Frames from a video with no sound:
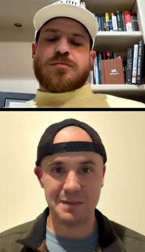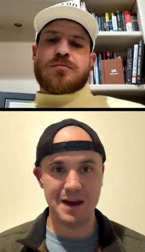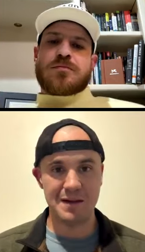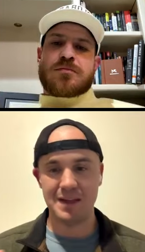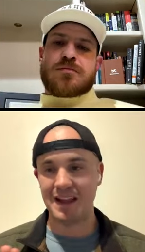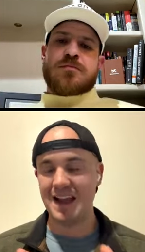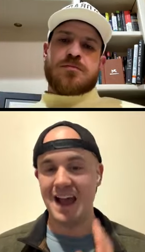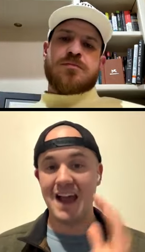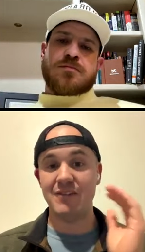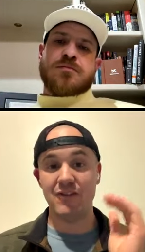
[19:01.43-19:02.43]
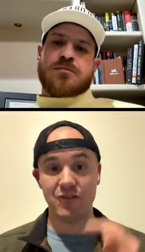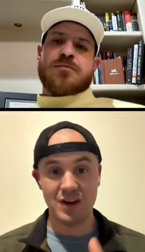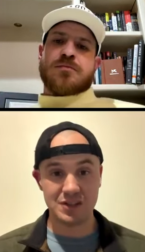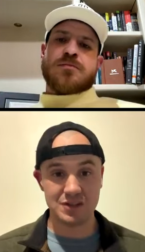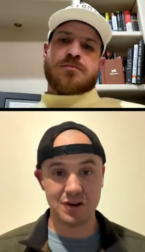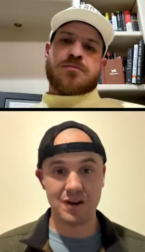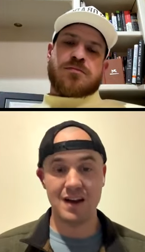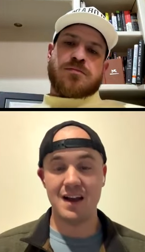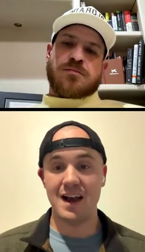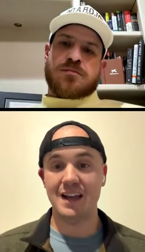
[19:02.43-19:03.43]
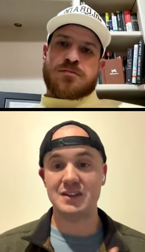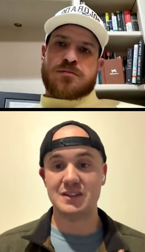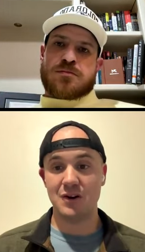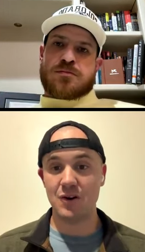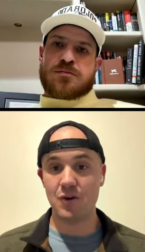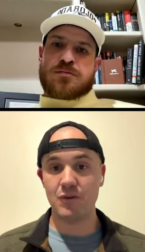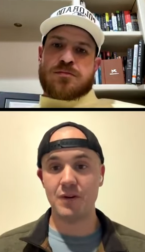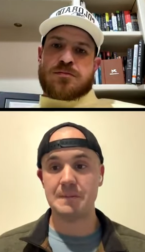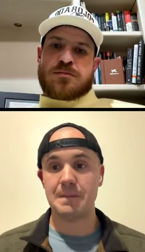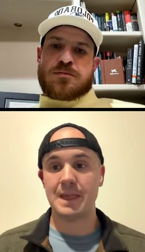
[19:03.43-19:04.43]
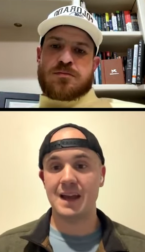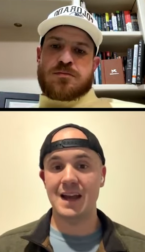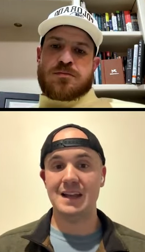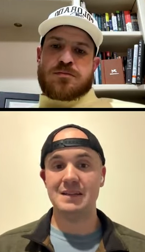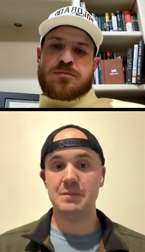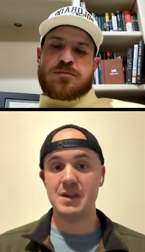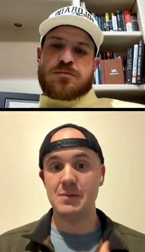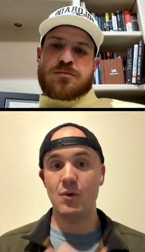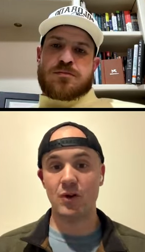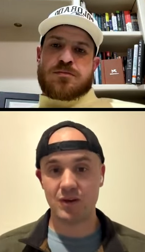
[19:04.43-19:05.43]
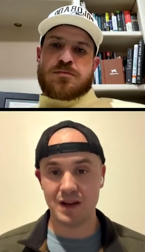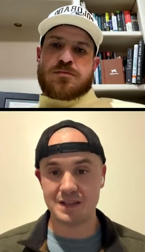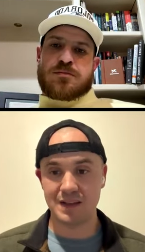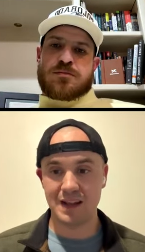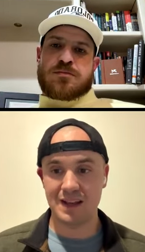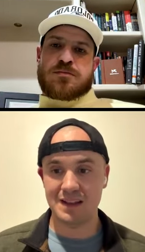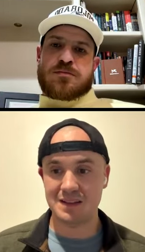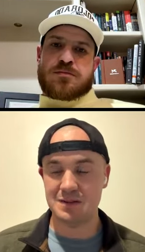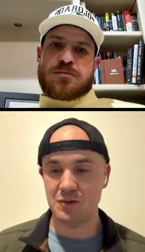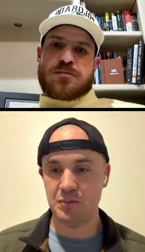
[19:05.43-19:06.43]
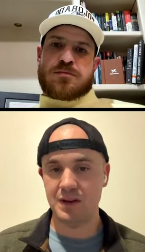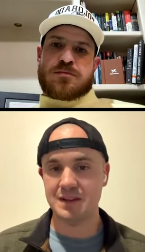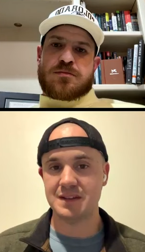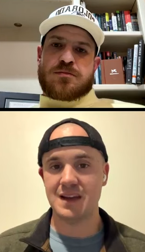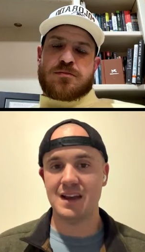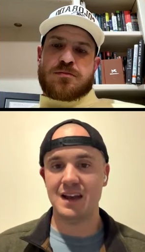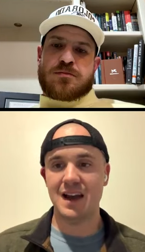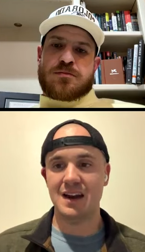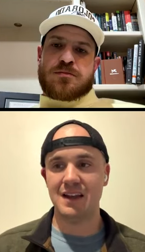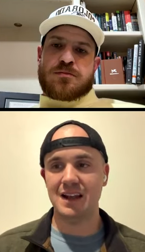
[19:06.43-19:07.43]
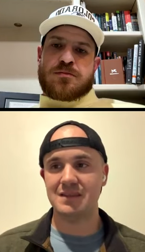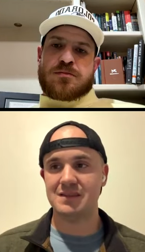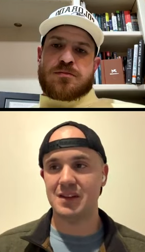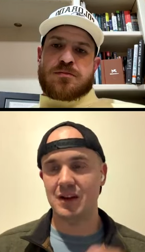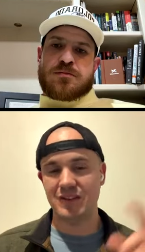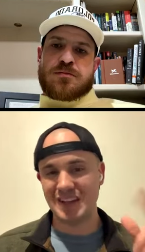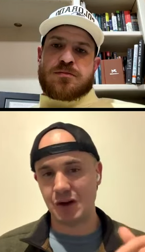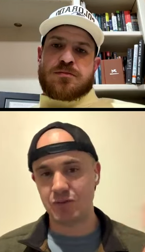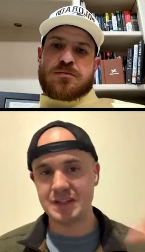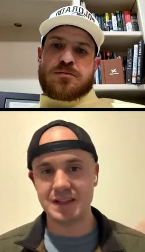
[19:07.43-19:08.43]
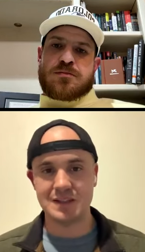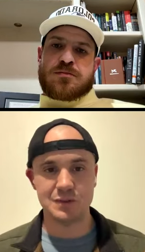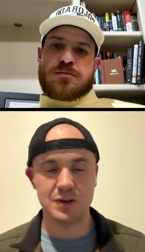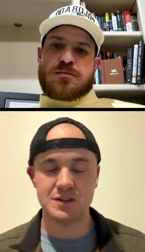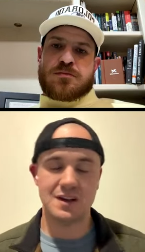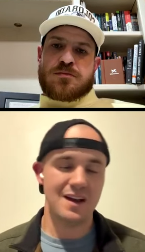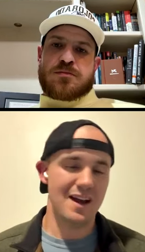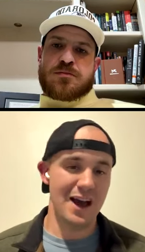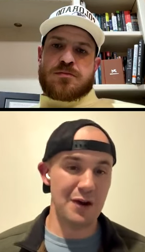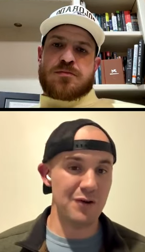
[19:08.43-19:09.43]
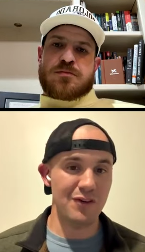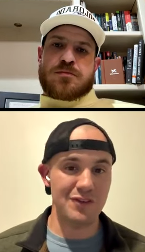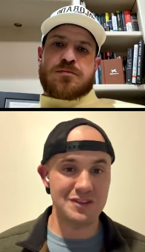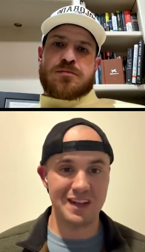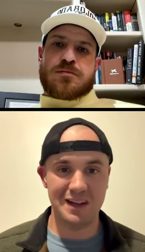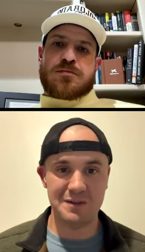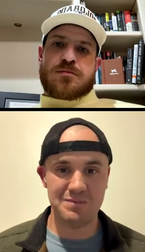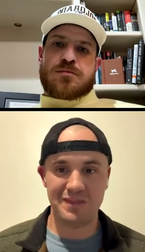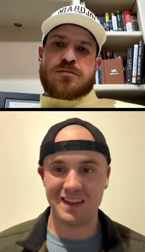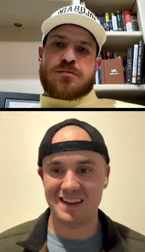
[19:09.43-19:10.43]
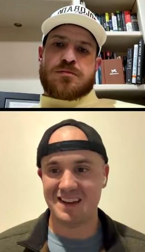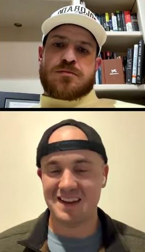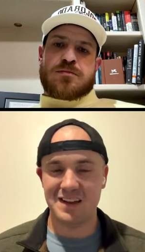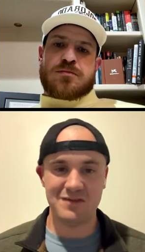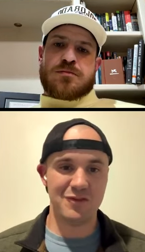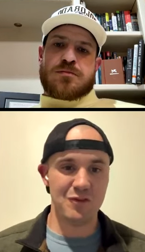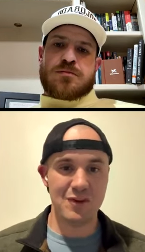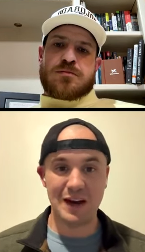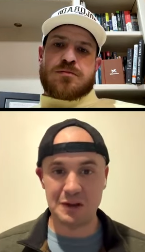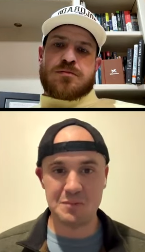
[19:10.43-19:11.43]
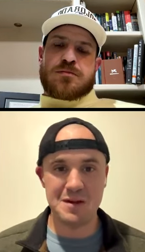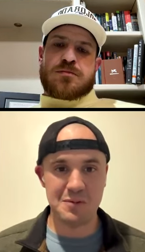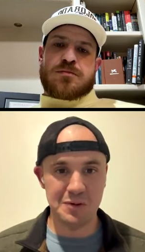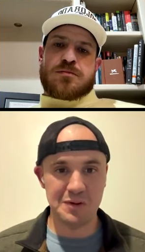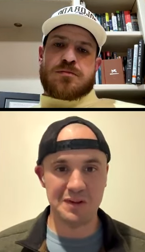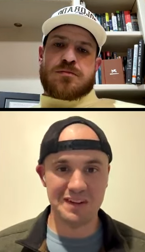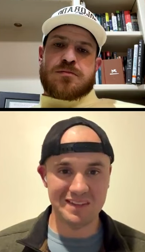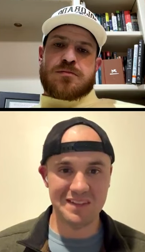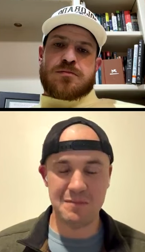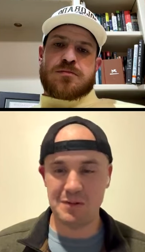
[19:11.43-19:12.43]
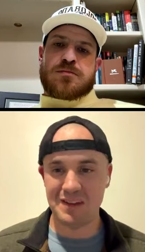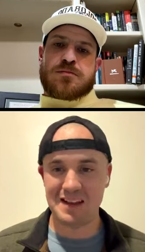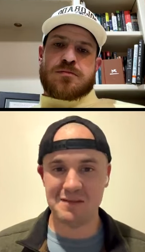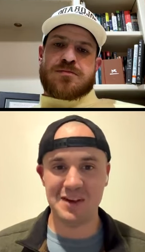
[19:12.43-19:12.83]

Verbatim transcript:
Speaker 1: about him. Like I have a fresh start. I can start over. I can be more Christ like at this new place kind of like I don't know, like a reset switch. I don't know if there's like a for regular people, people not in the